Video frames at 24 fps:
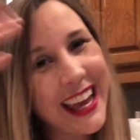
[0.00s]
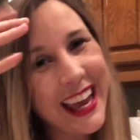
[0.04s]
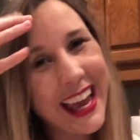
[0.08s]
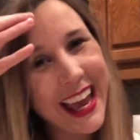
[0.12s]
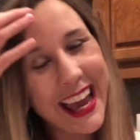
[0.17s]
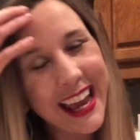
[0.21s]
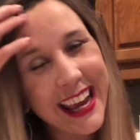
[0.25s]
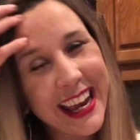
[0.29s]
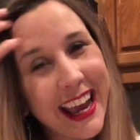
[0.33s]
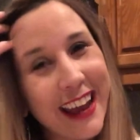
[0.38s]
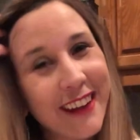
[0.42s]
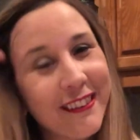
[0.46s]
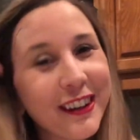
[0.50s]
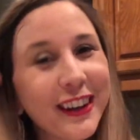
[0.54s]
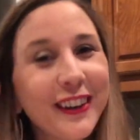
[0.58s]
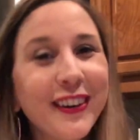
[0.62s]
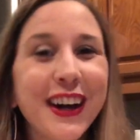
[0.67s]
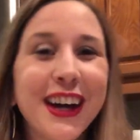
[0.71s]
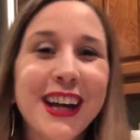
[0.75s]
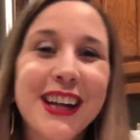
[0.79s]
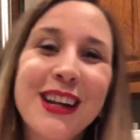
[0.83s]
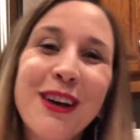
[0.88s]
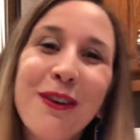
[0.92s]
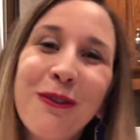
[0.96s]
Hey
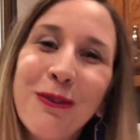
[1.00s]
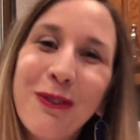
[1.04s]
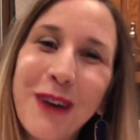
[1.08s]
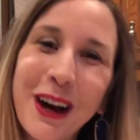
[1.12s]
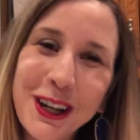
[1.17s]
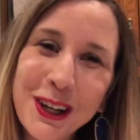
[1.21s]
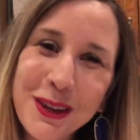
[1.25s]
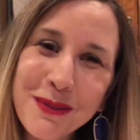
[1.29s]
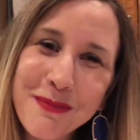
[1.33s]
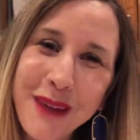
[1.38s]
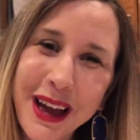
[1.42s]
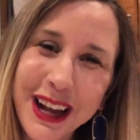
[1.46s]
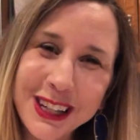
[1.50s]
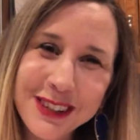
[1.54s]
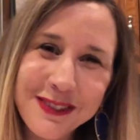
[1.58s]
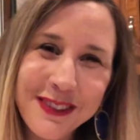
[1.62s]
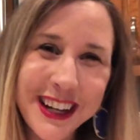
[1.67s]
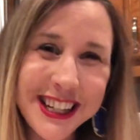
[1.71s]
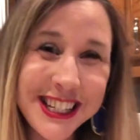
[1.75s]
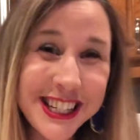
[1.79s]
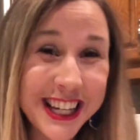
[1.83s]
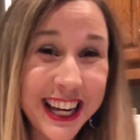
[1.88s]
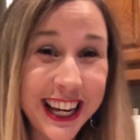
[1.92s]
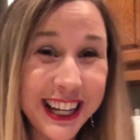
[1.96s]
everyone, welcome back to
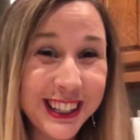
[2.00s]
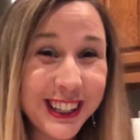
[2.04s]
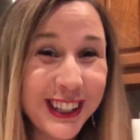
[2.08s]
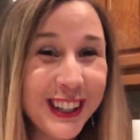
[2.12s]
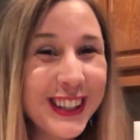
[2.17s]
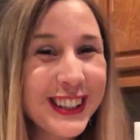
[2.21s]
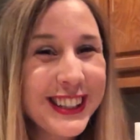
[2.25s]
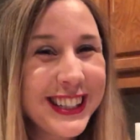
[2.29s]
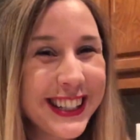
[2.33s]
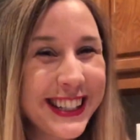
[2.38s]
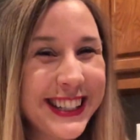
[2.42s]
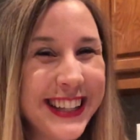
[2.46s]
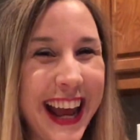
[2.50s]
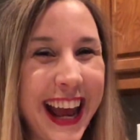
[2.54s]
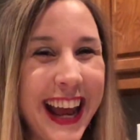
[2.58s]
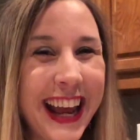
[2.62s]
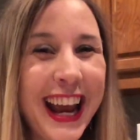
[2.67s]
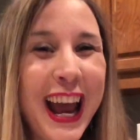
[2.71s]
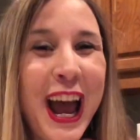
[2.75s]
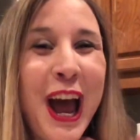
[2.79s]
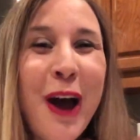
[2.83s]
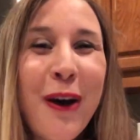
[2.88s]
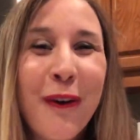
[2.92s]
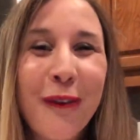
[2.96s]
my channel.
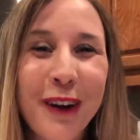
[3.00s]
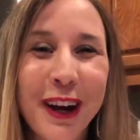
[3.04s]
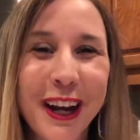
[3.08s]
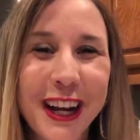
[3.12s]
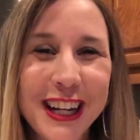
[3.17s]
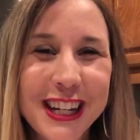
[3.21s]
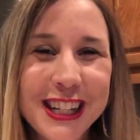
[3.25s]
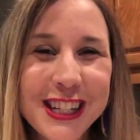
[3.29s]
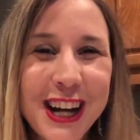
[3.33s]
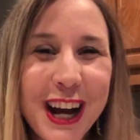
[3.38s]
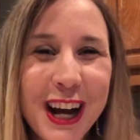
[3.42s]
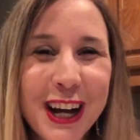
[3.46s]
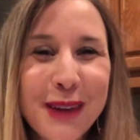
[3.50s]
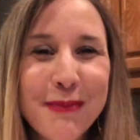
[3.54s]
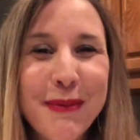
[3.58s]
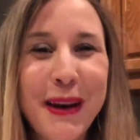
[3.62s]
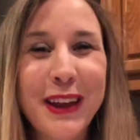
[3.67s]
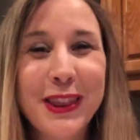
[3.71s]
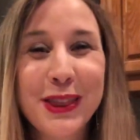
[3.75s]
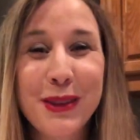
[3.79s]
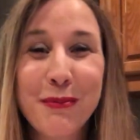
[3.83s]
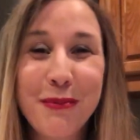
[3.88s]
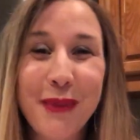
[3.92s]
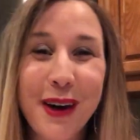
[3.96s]
Today we're going to talk
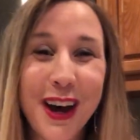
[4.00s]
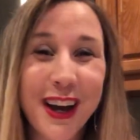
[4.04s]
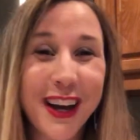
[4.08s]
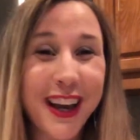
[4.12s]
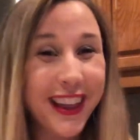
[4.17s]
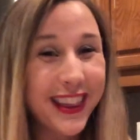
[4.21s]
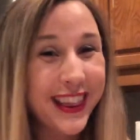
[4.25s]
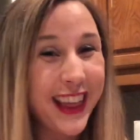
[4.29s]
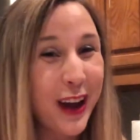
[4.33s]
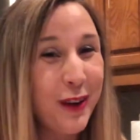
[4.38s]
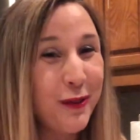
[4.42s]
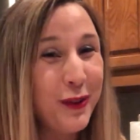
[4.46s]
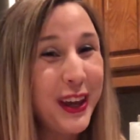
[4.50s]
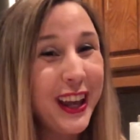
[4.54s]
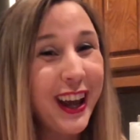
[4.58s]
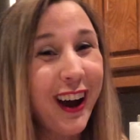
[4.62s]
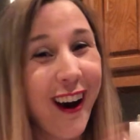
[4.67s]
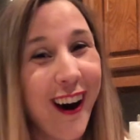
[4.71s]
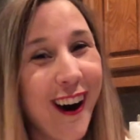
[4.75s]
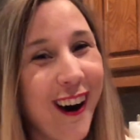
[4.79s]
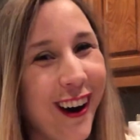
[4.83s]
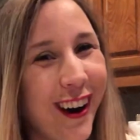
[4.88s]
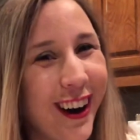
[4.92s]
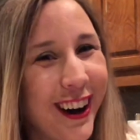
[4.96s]
about the bug that we
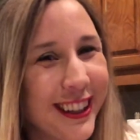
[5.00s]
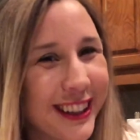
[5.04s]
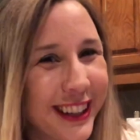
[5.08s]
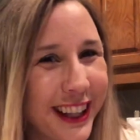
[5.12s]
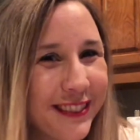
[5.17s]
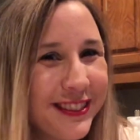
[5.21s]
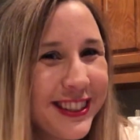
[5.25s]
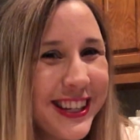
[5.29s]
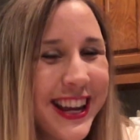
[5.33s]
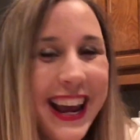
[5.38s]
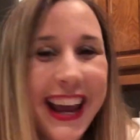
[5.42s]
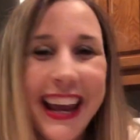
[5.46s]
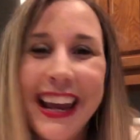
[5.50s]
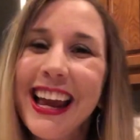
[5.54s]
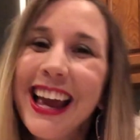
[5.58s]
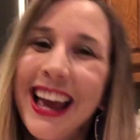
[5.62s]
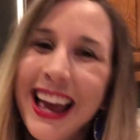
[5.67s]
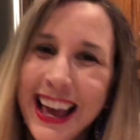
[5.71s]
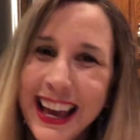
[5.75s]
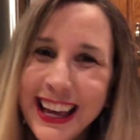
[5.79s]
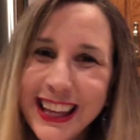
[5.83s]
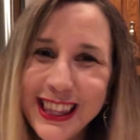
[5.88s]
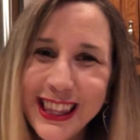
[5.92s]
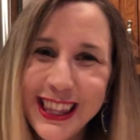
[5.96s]
all love to hate,
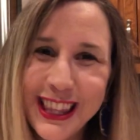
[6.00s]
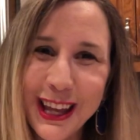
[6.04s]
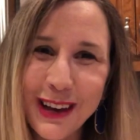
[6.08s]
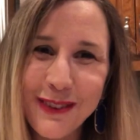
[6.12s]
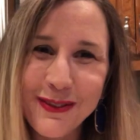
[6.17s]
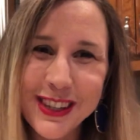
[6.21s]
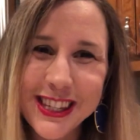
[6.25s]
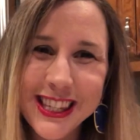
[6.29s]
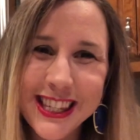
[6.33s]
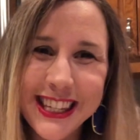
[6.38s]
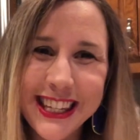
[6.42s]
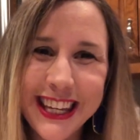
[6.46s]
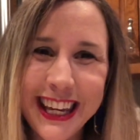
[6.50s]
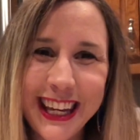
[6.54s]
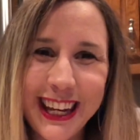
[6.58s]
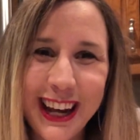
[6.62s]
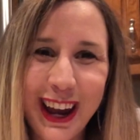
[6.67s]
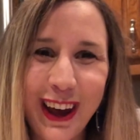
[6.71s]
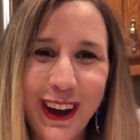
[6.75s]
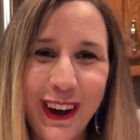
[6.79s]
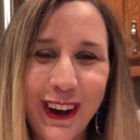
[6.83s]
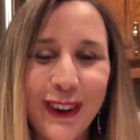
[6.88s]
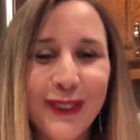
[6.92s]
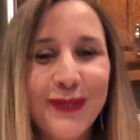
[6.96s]
the
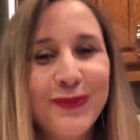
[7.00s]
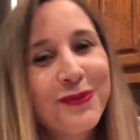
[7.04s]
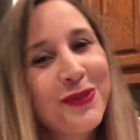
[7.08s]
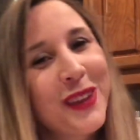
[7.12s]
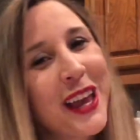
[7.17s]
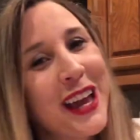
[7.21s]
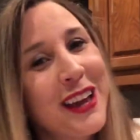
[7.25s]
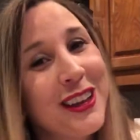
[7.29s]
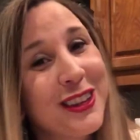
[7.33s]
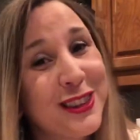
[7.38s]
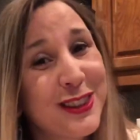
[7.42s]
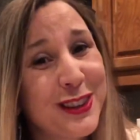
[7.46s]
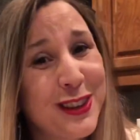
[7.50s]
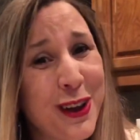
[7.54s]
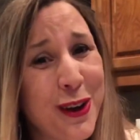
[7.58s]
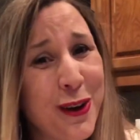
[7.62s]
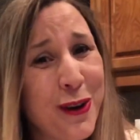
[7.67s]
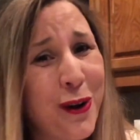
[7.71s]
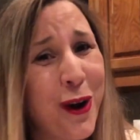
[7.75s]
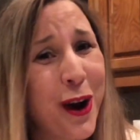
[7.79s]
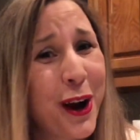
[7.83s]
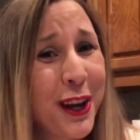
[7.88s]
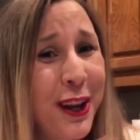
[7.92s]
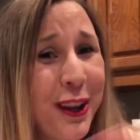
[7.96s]
mosquito.
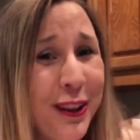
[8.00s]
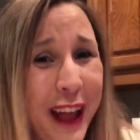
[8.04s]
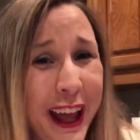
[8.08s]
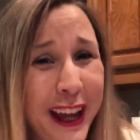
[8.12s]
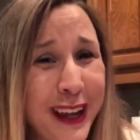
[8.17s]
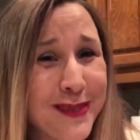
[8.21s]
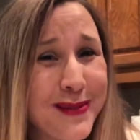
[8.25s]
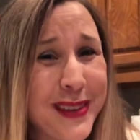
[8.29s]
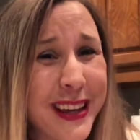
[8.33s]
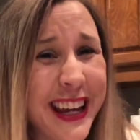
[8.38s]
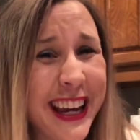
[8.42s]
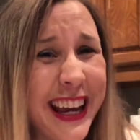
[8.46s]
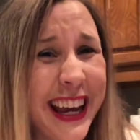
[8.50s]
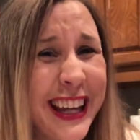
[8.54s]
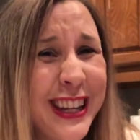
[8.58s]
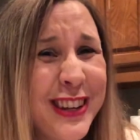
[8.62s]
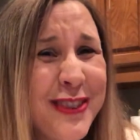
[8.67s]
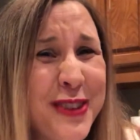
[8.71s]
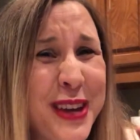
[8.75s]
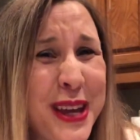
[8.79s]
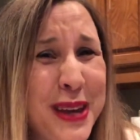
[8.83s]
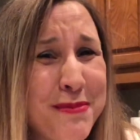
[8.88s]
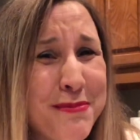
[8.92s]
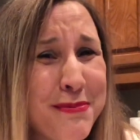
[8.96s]
So are you like me and
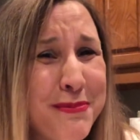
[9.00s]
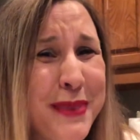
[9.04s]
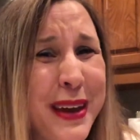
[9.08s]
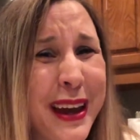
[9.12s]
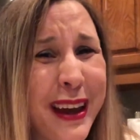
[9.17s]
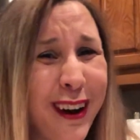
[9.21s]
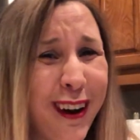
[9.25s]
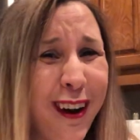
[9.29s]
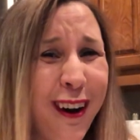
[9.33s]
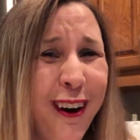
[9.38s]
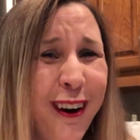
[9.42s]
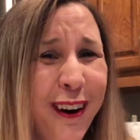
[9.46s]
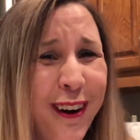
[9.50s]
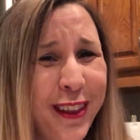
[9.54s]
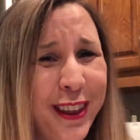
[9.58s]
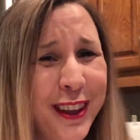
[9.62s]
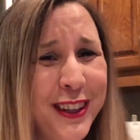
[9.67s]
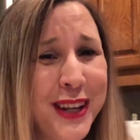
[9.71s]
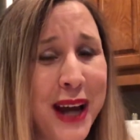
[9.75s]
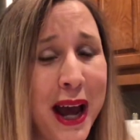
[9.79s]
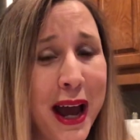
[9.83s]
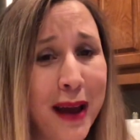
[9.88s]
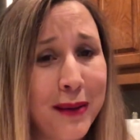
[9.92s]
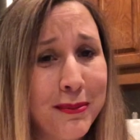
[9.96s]
you get bit all
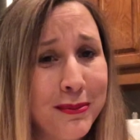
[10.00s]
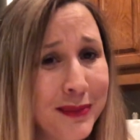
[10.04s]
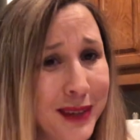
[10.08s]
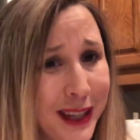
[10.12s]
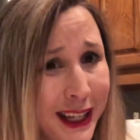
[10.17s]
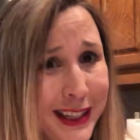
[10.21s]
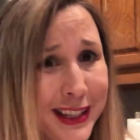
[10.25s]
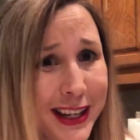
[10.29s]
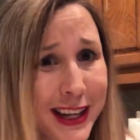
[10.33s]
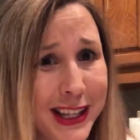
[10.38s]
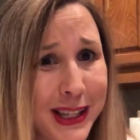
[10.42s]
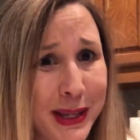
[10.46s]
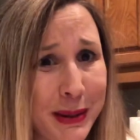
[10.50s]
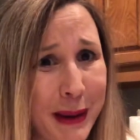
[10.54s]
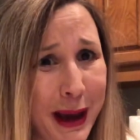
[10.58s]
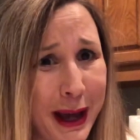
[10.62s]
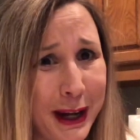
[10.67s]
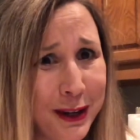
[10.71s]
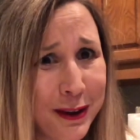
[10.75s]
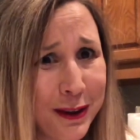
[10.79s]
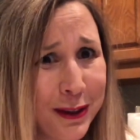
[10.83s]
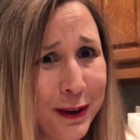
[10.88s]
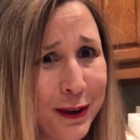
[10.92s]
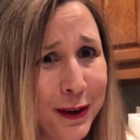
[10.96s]
the time? It doesn't
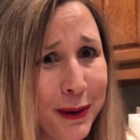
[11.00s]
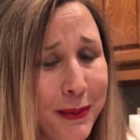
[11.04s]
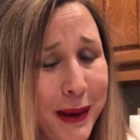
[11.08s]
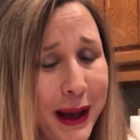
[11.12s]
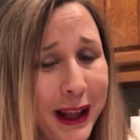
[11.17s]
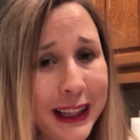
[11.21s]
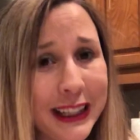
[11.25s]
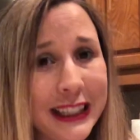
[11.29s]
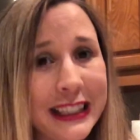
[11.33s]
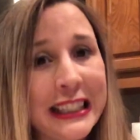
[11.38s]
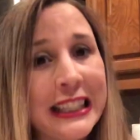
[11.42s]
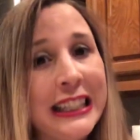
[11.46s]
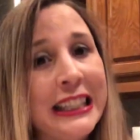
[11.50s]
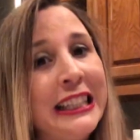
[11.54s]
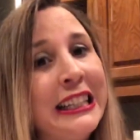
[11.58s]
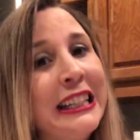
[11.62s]
matter the repellent.